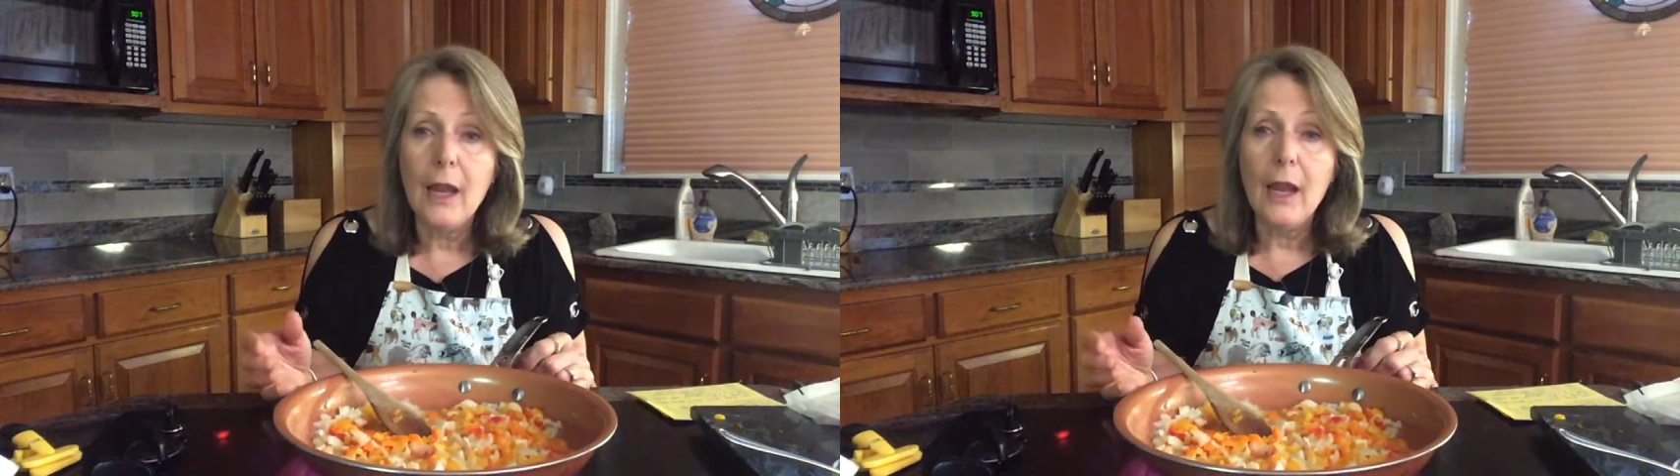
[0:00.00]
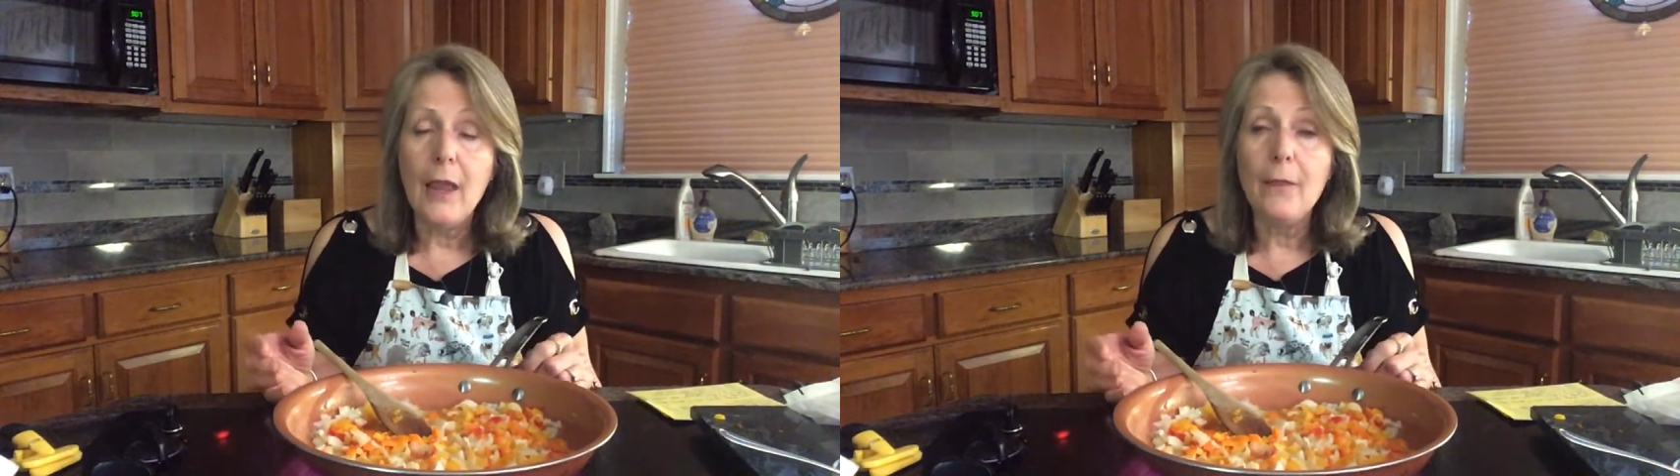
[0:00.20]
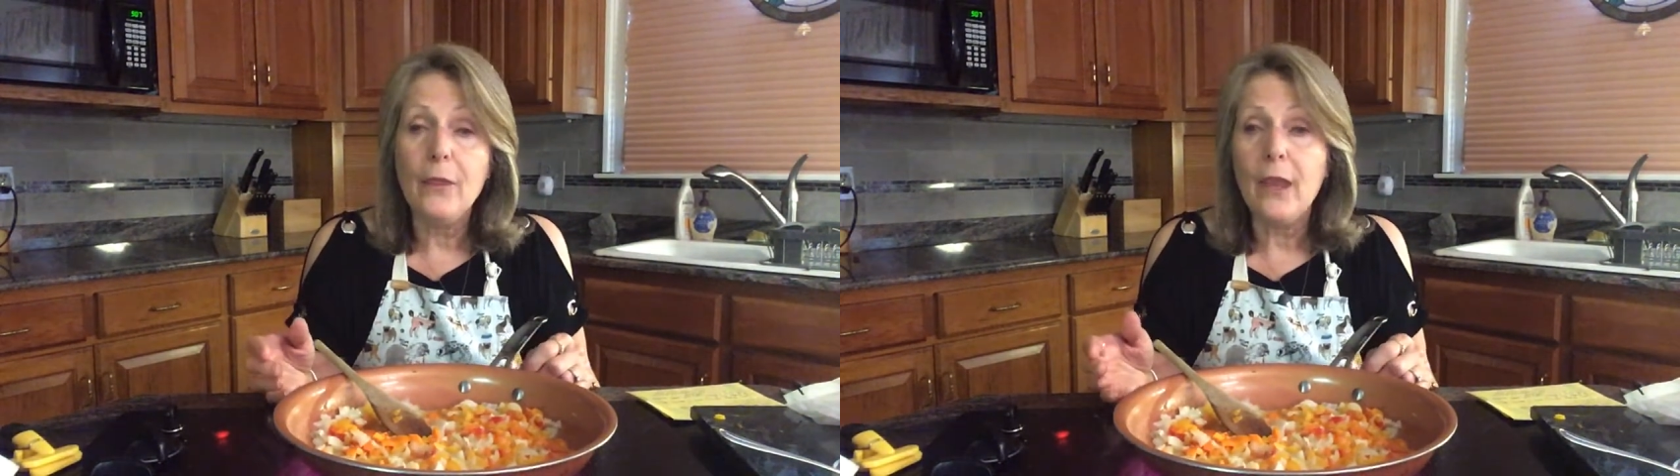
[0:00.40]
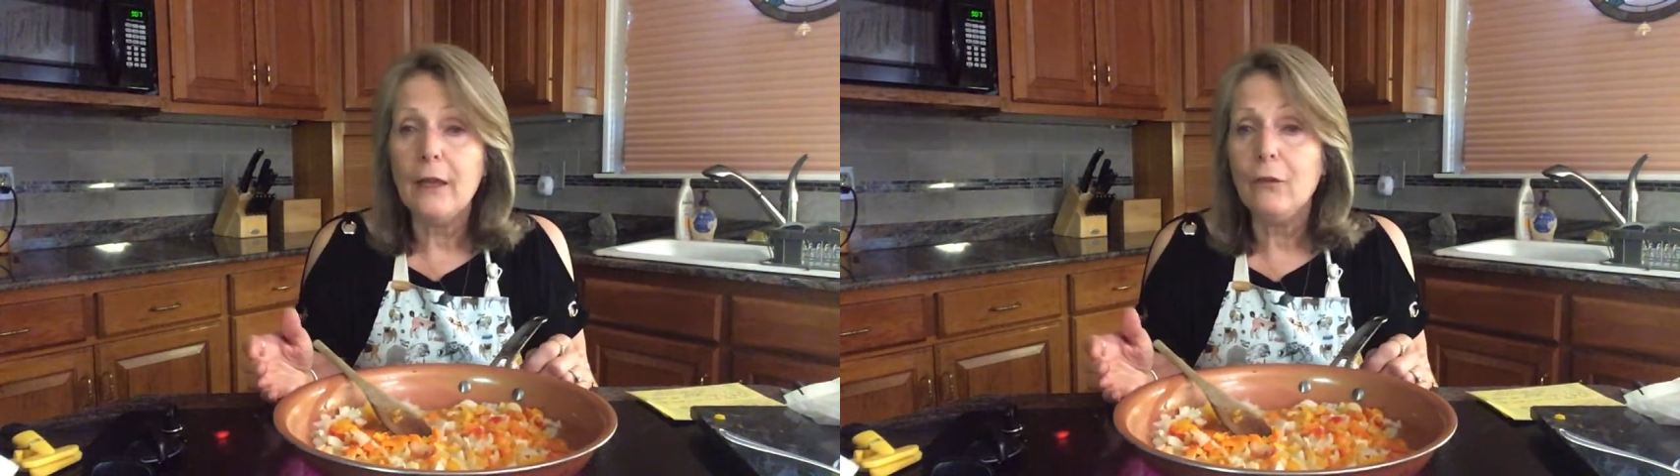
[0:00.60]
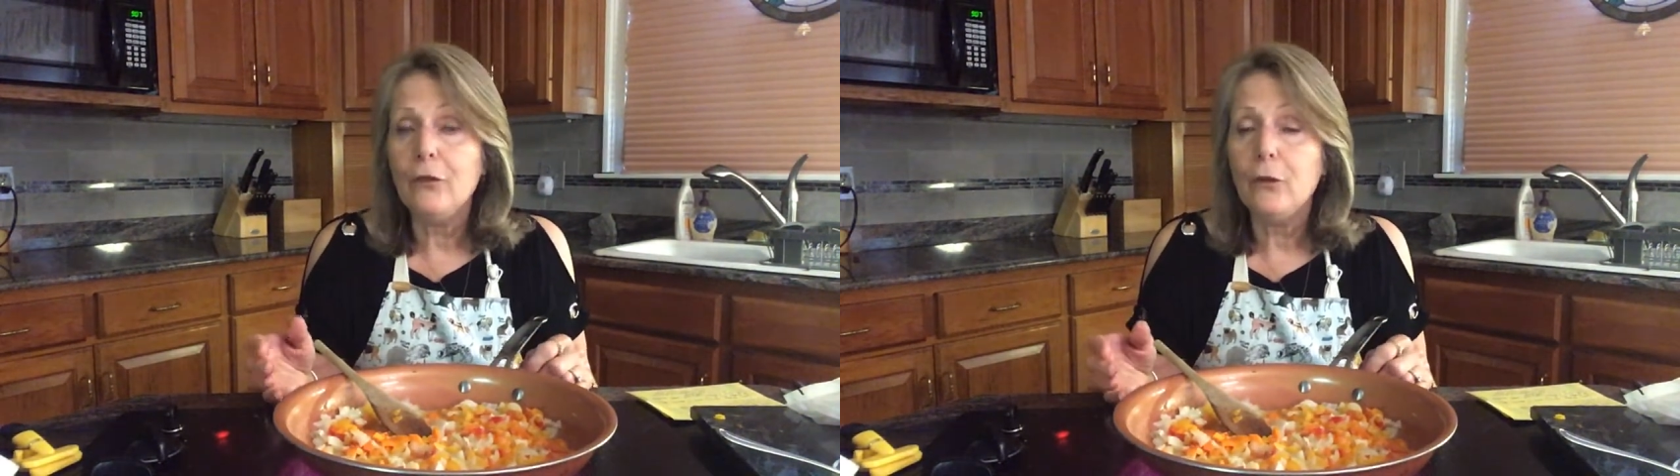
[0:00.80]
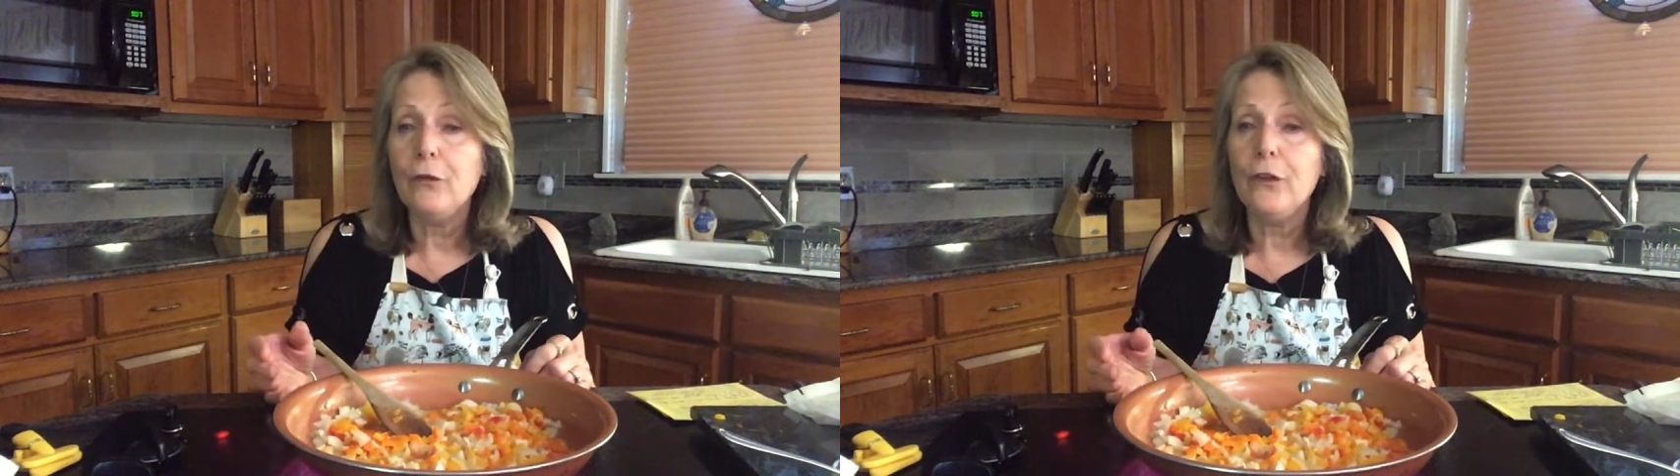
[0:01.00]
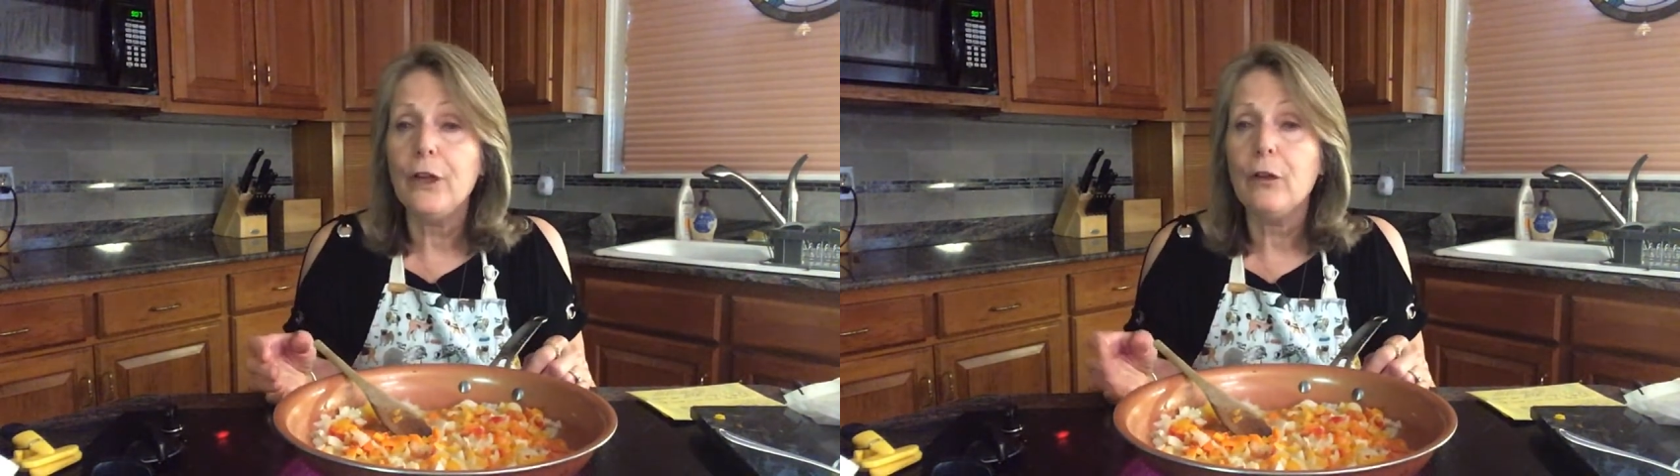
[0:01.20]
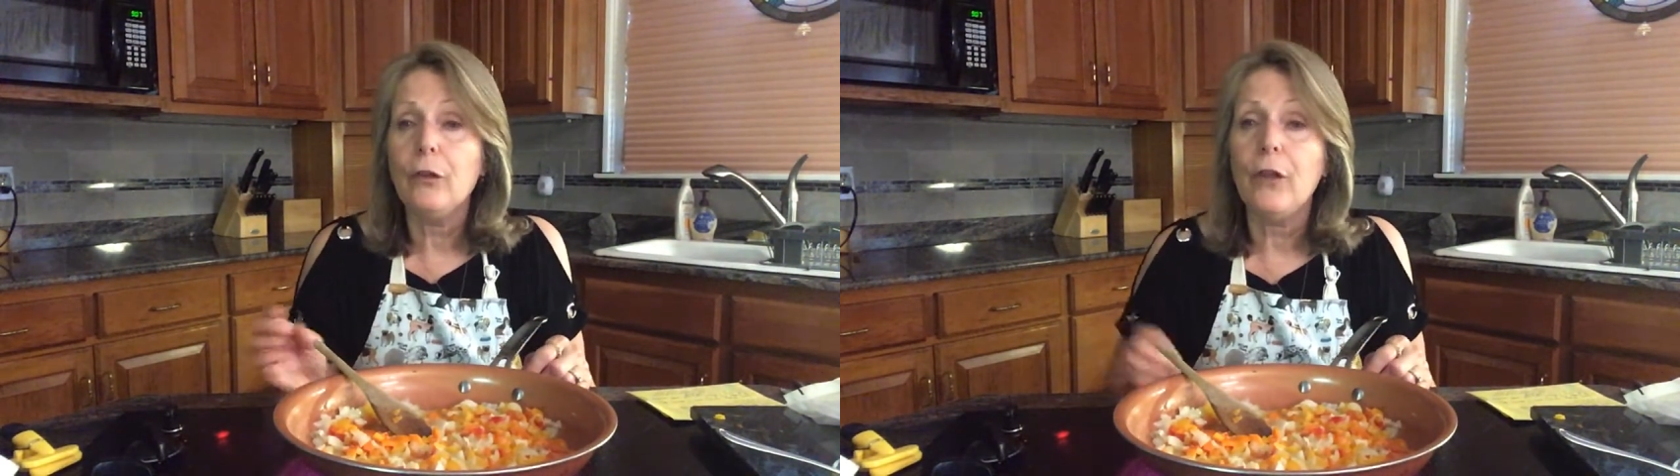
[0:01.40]
and then if you
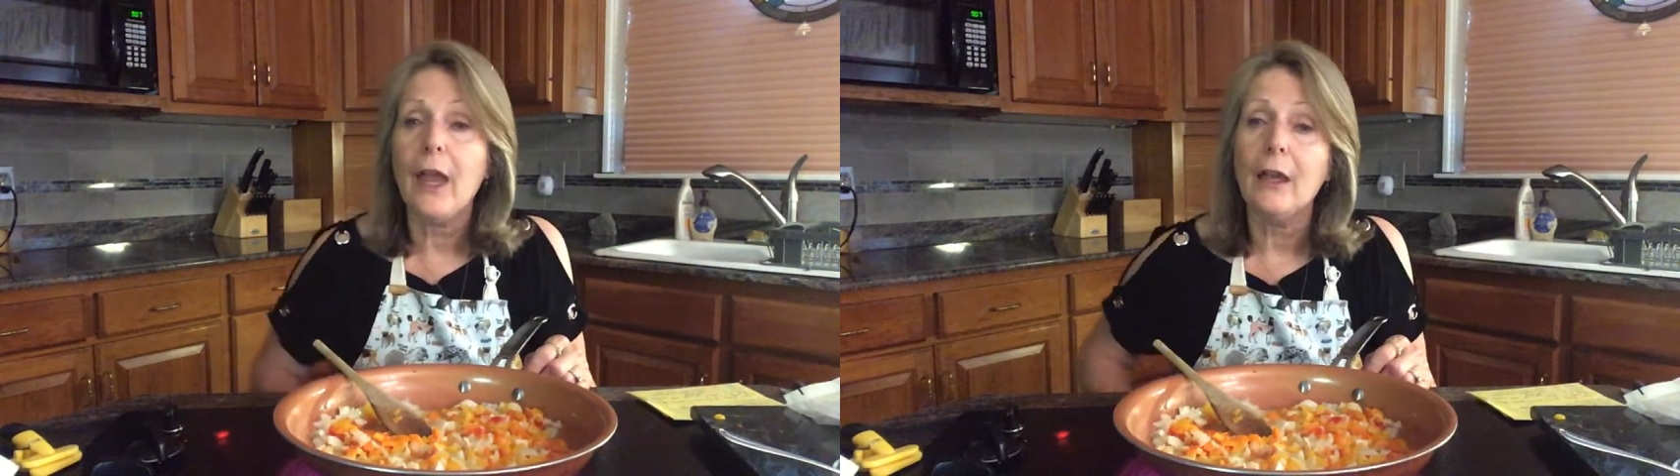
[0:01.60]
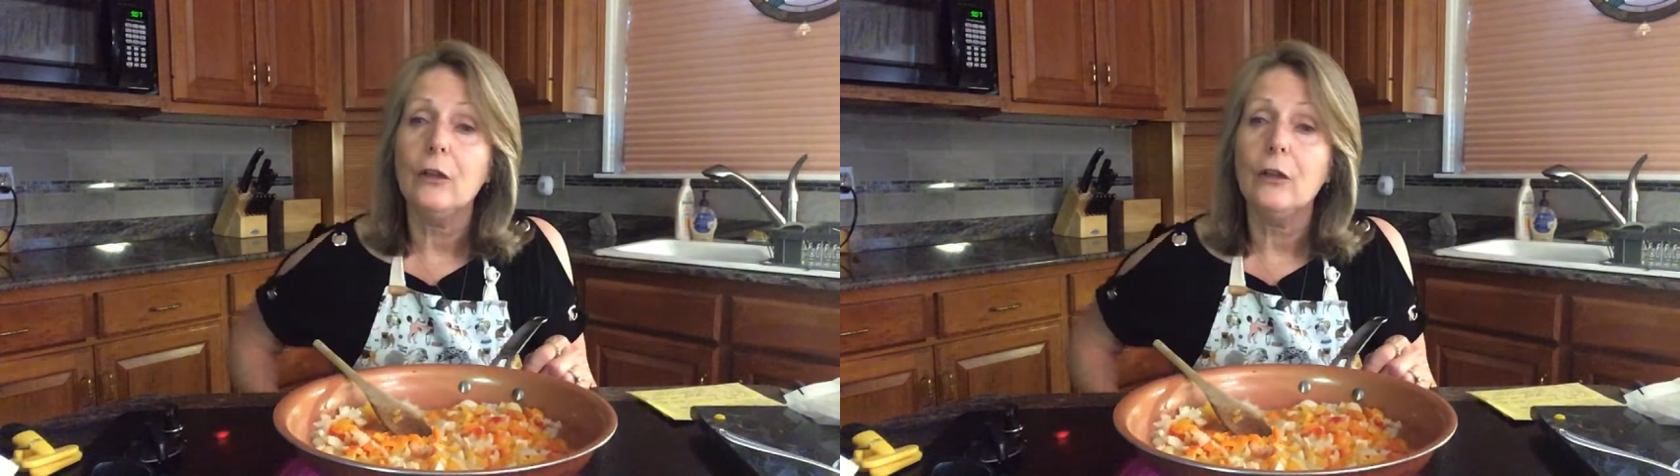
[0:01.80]
feel that